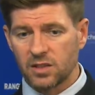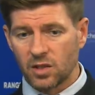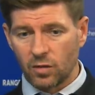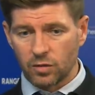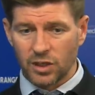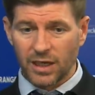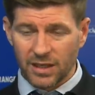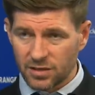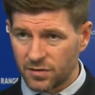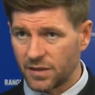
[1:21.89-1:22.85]
to go and
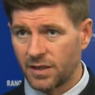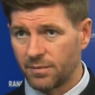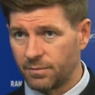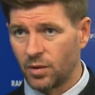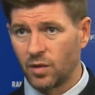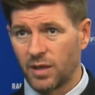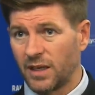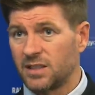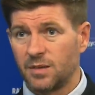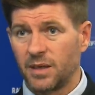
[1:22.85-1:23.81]
challenge for that ball
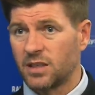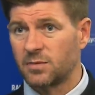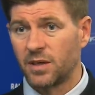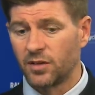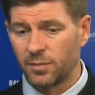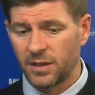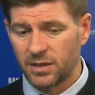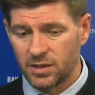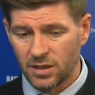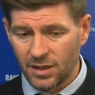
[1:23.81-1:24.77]
against the biggest man on the
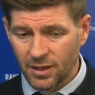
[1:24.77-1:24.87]
pitch.